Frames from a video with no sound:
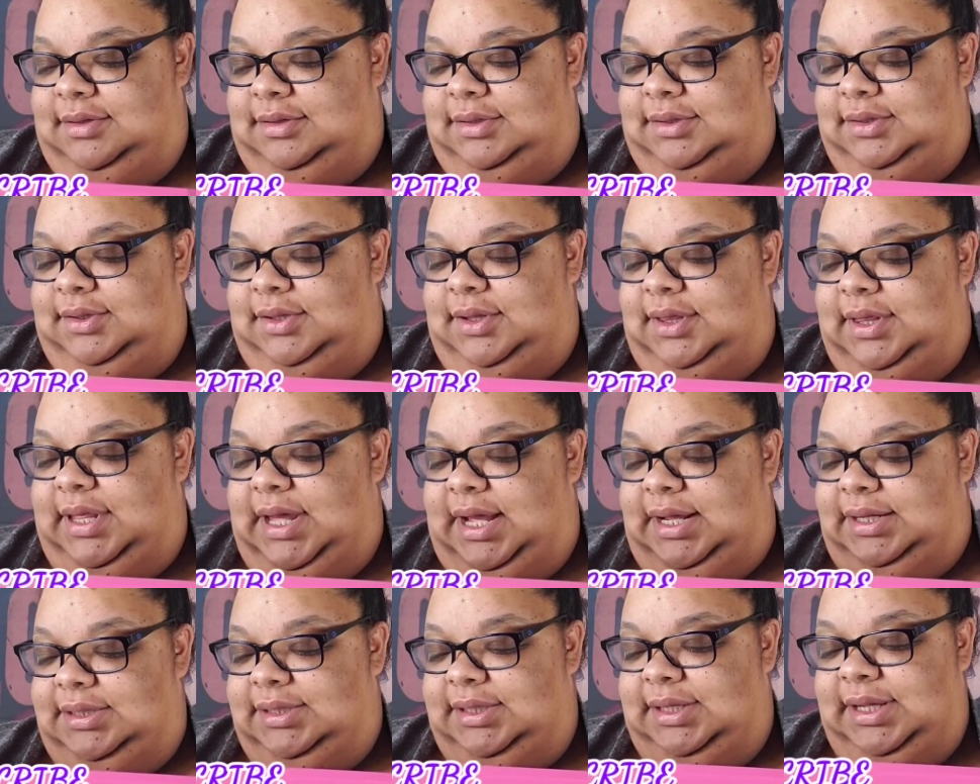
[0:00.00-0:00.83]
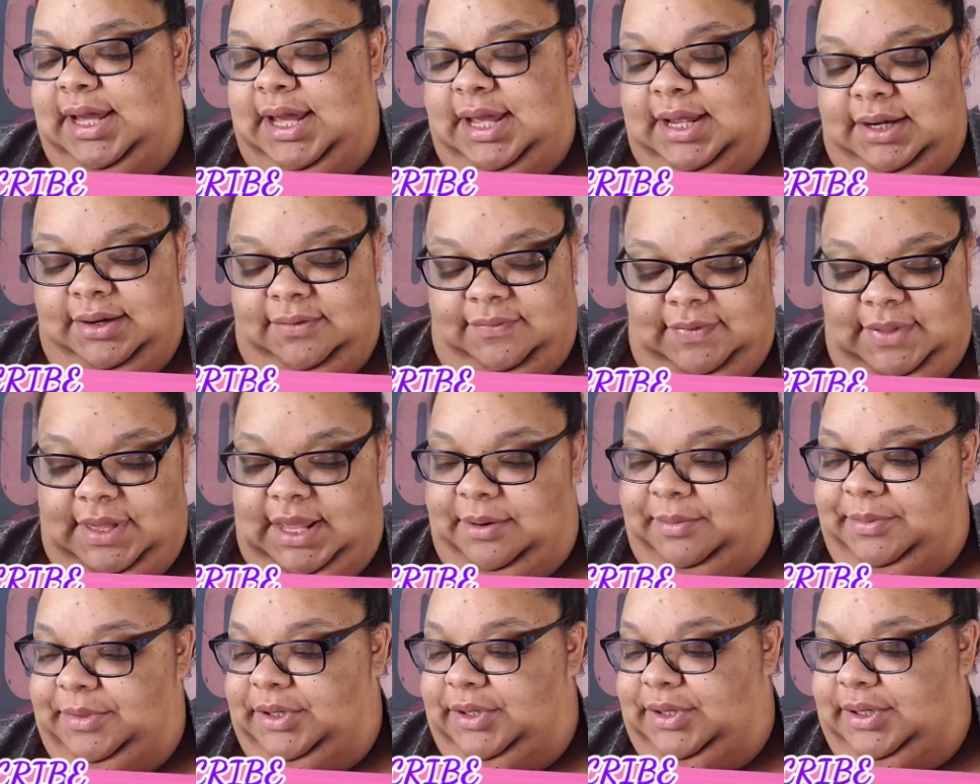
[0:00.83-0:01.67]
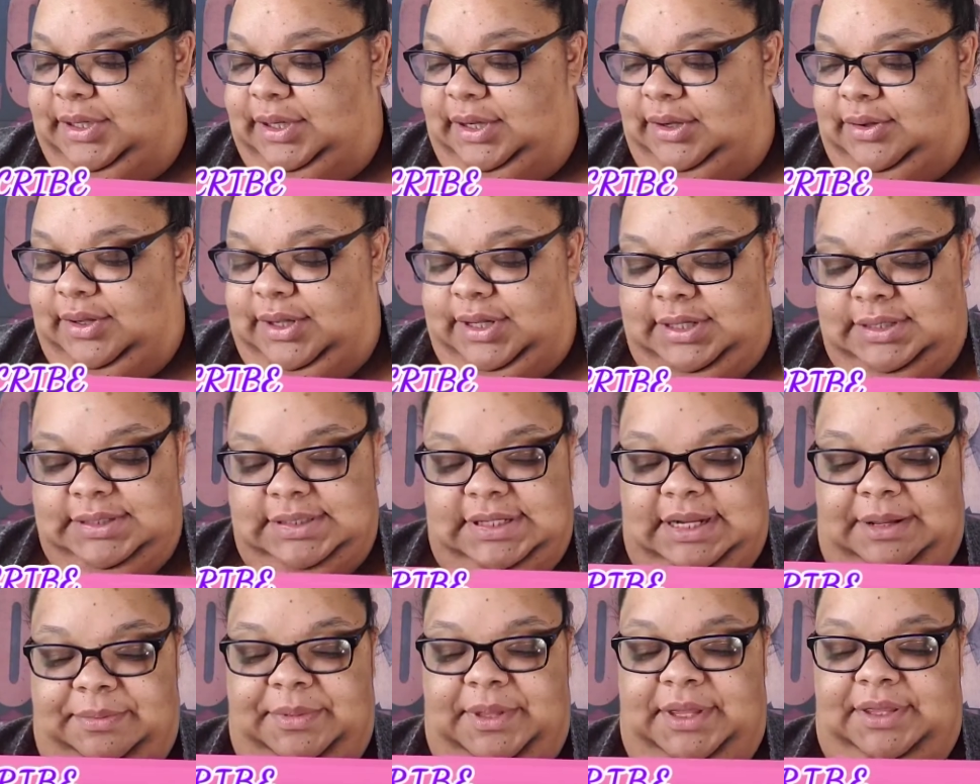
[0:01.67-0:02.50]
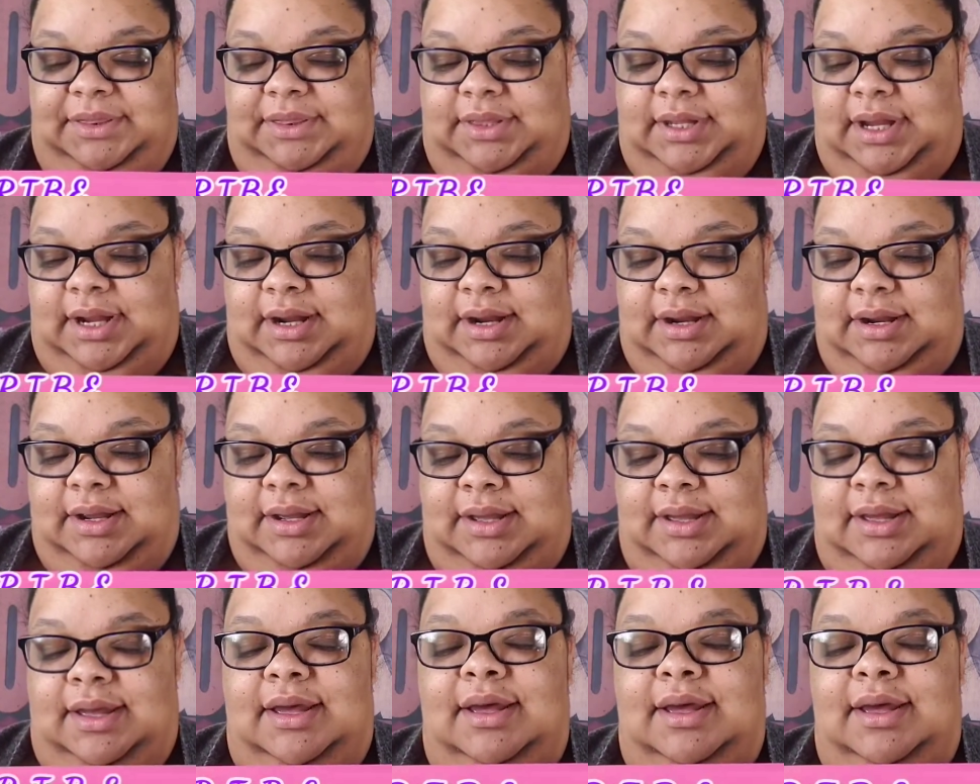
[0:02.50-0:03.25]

So that's the end of that. I'm going to go ahead and stop that there.